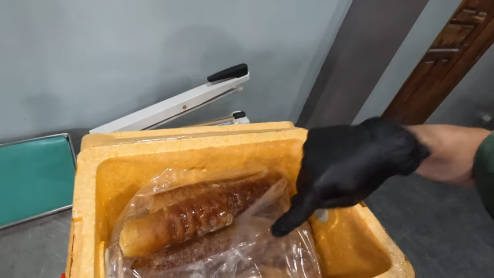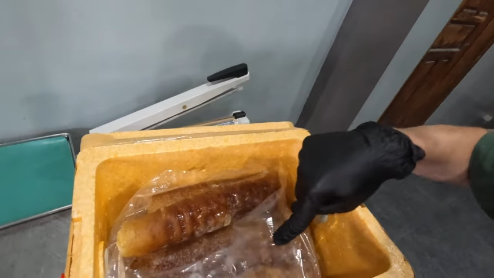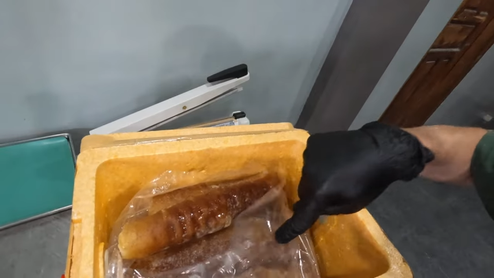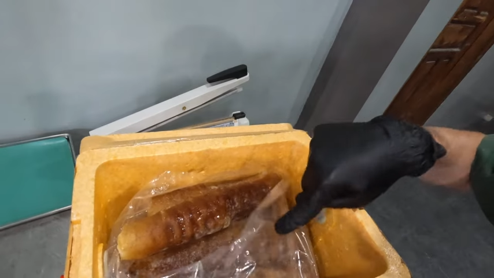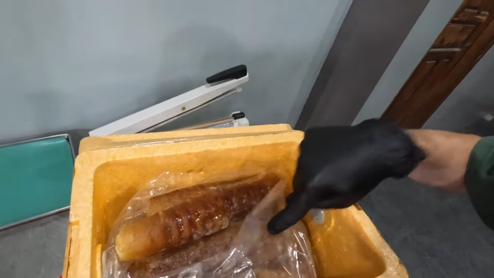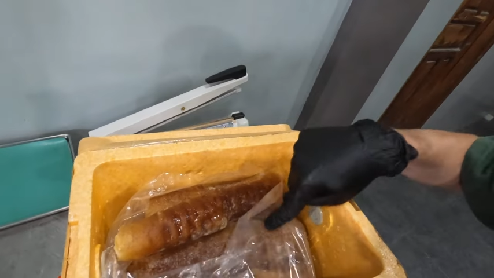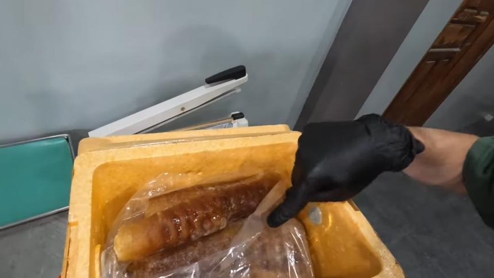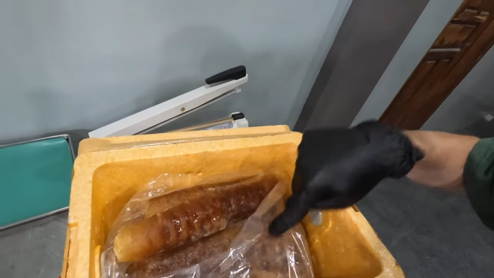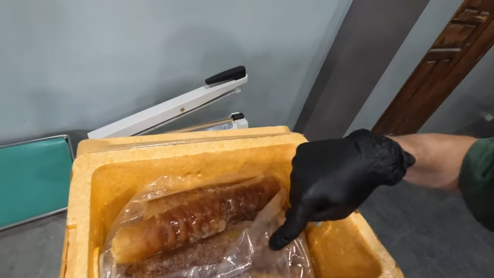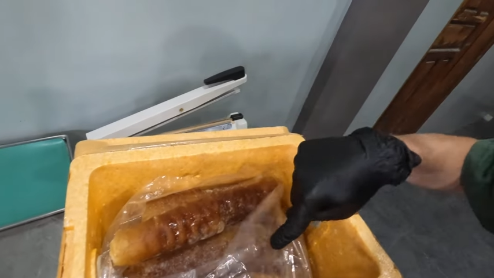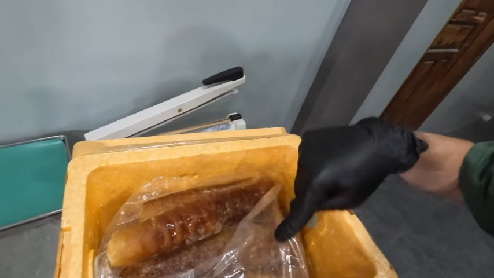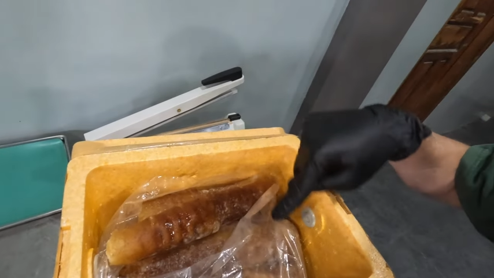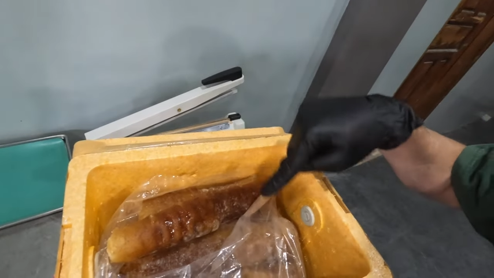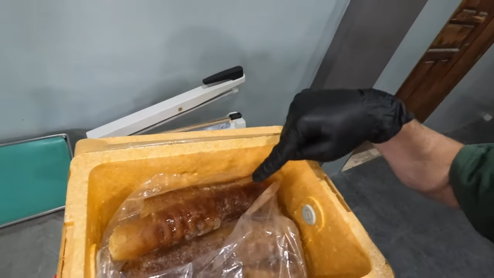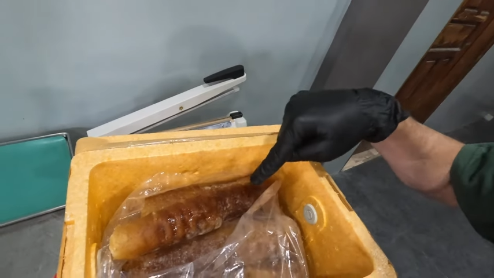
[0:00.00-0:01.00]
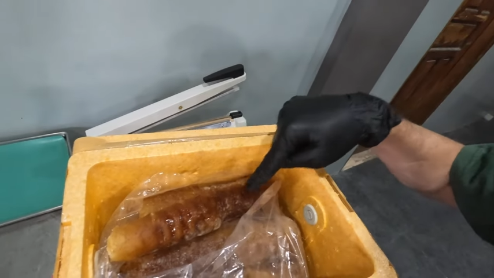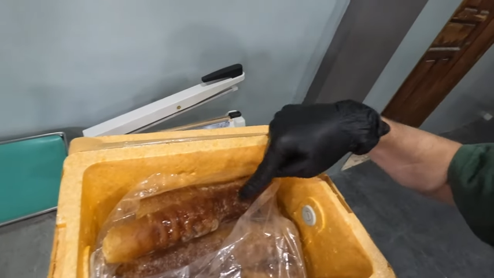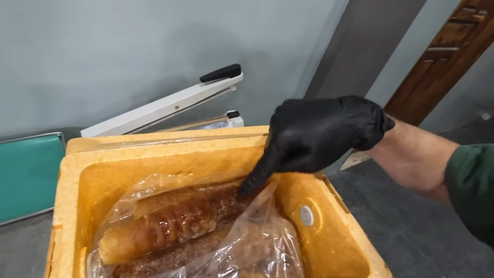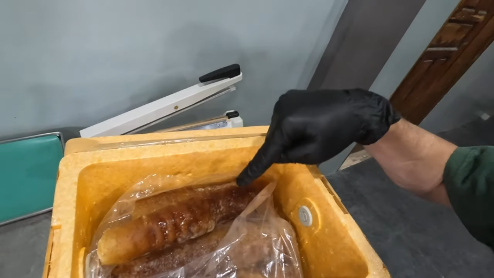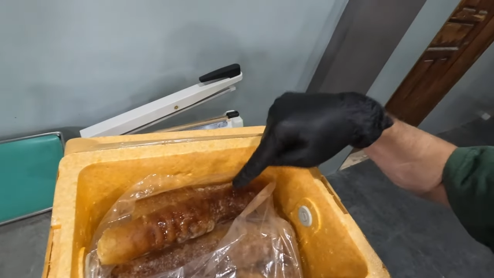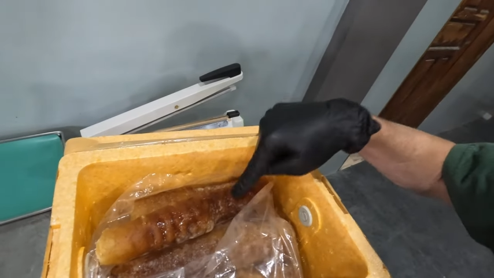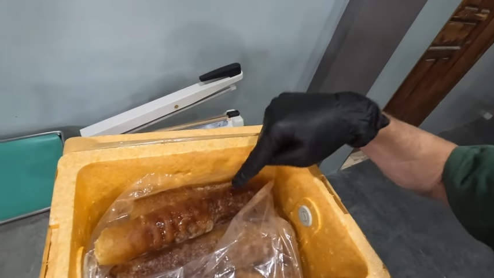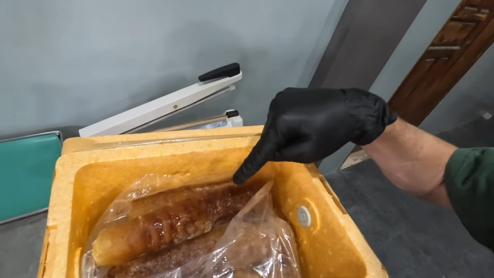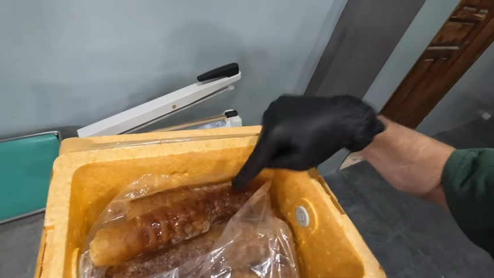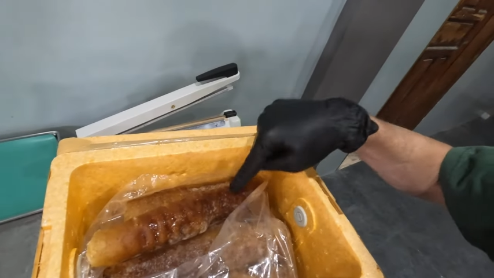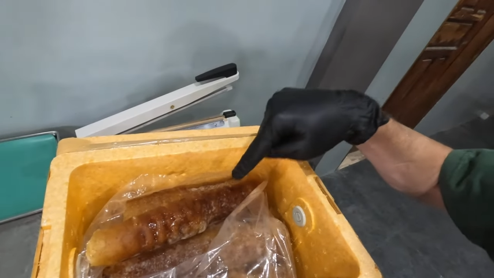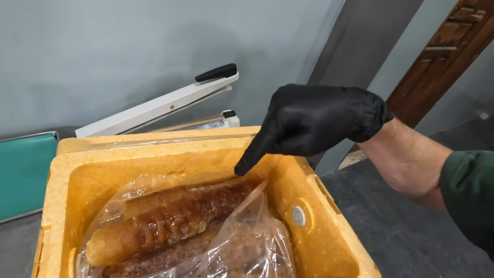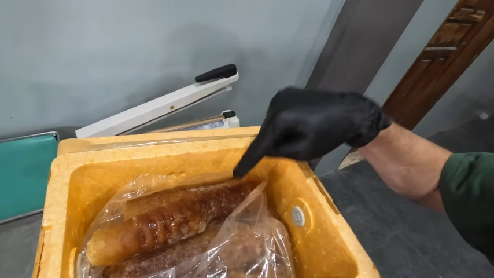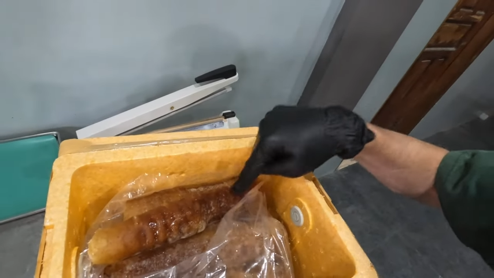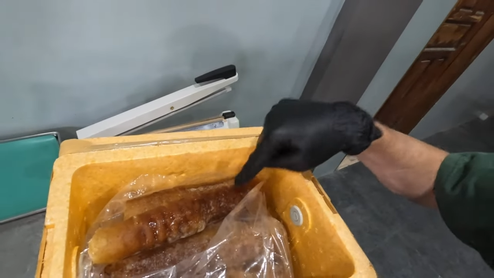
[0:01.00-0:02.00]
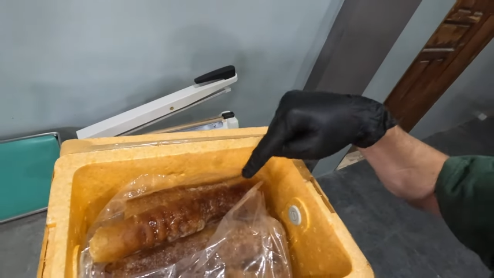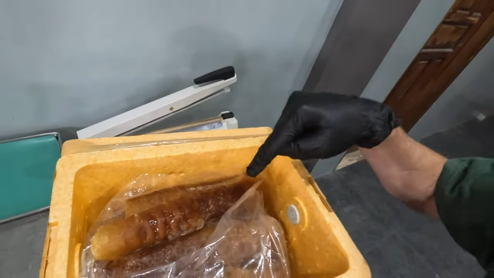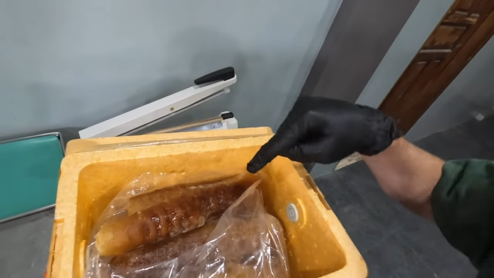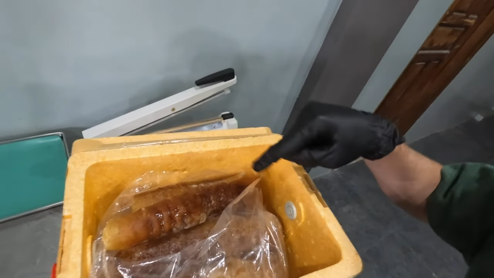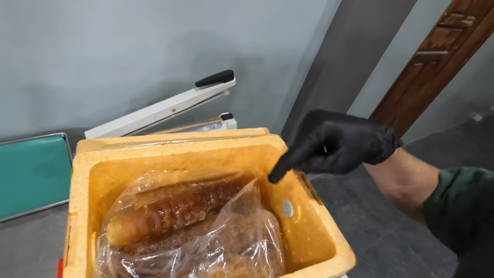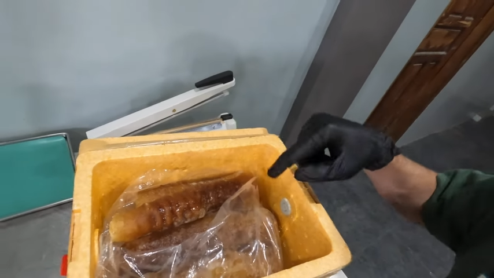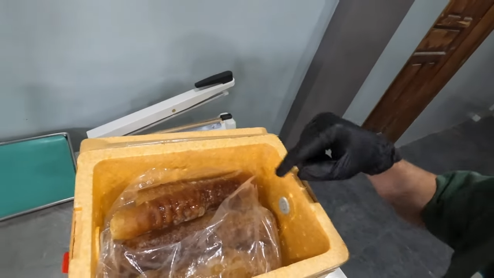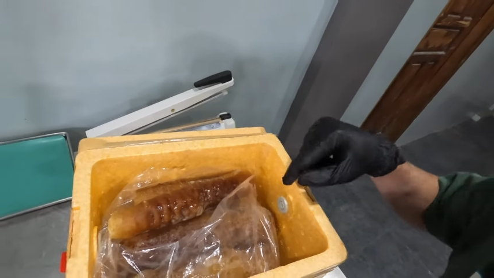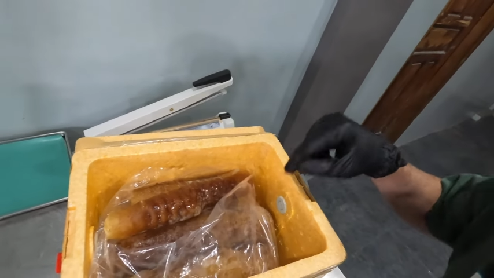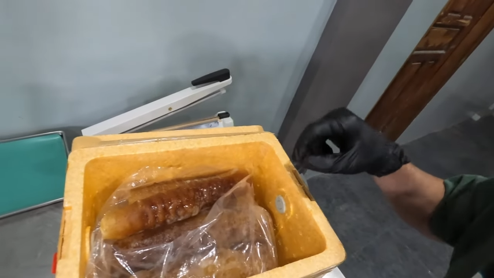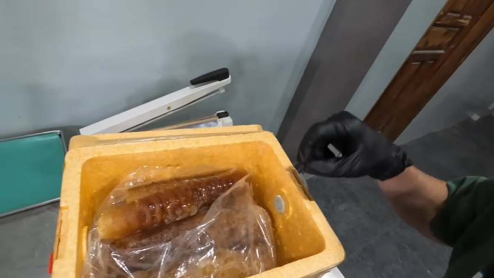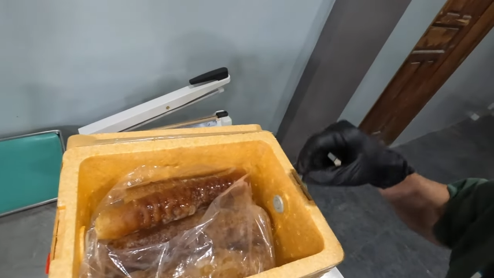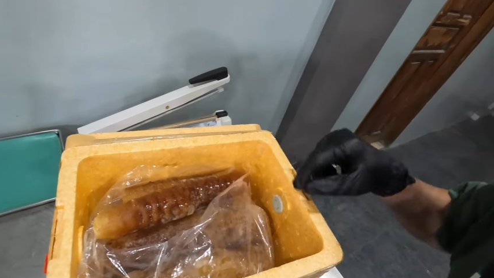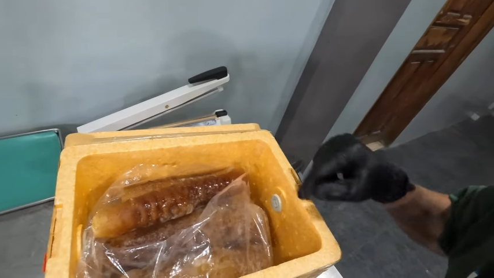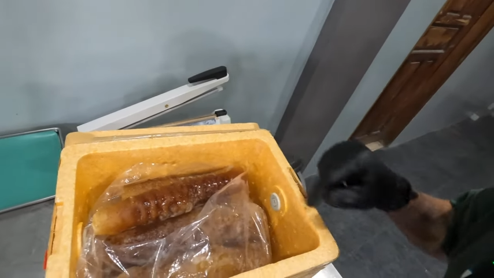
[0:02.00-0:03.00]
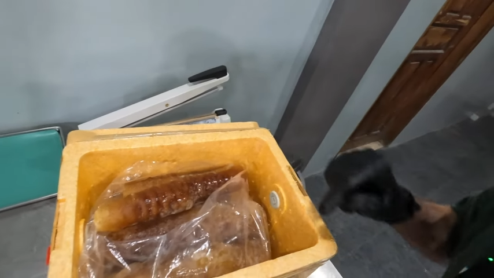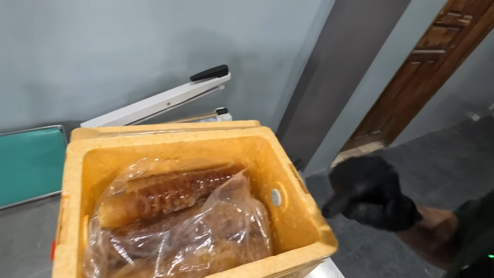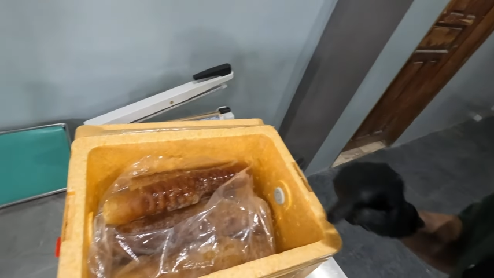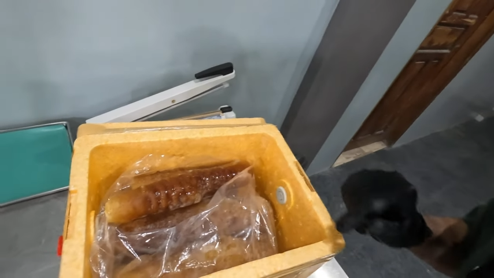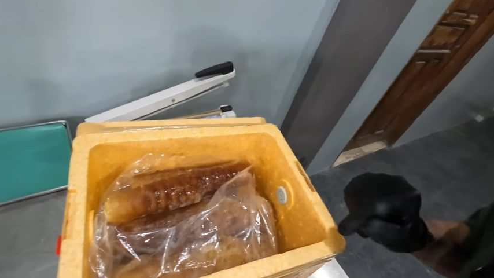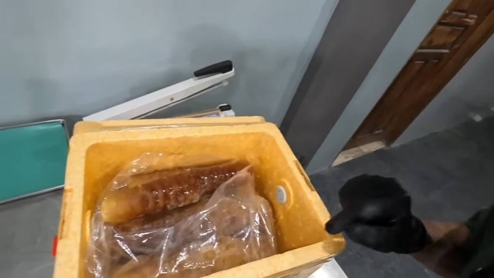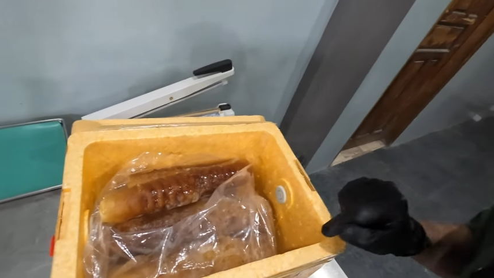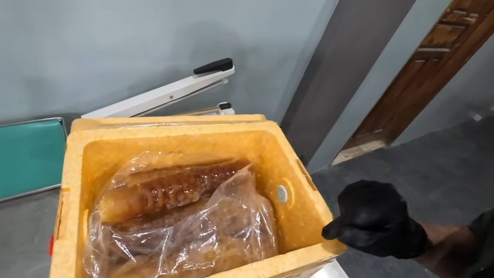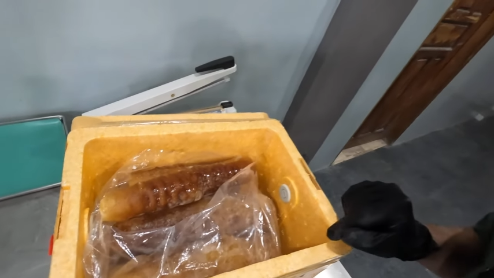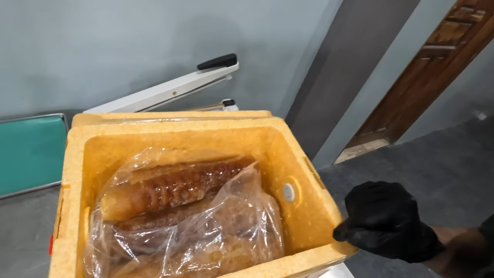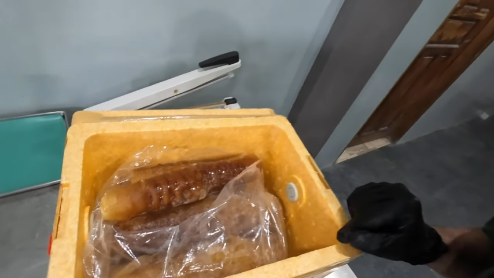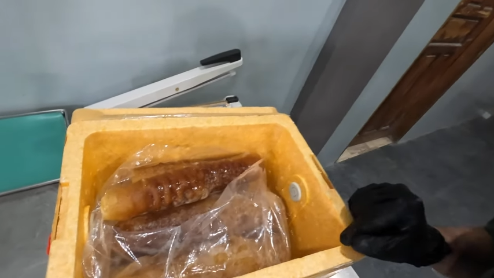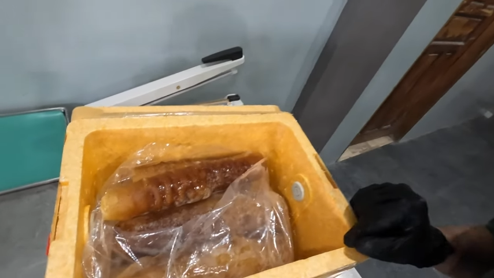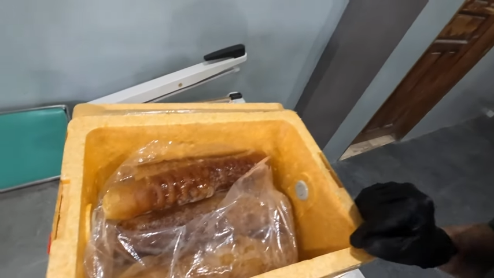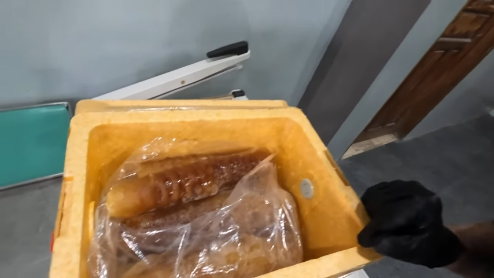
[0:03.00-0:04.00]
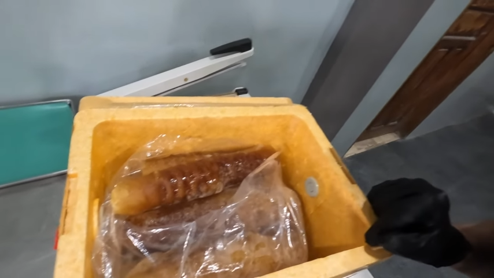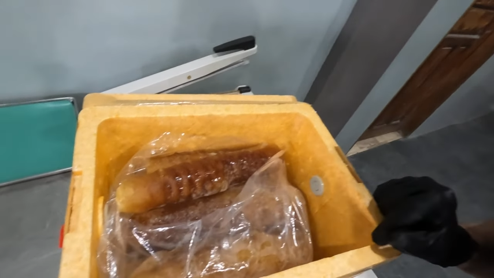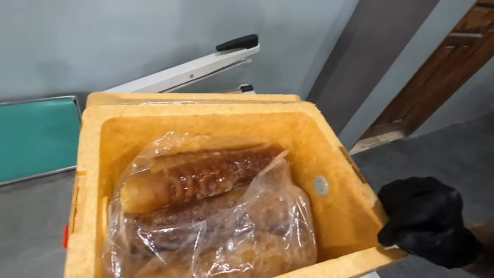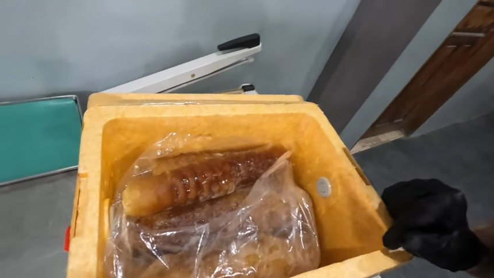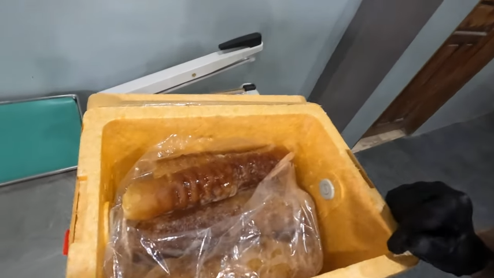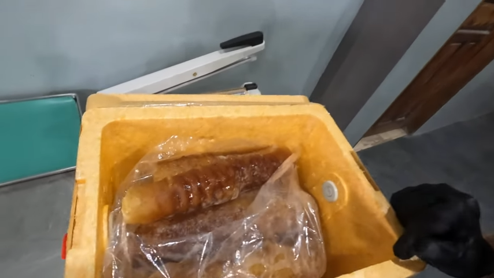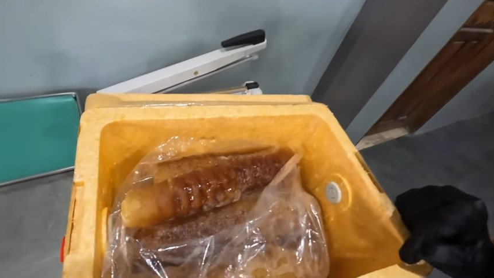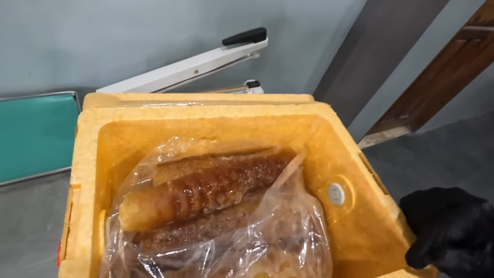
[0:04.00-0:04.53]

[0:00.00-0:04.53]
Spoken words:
Nobody's mouth can be seen.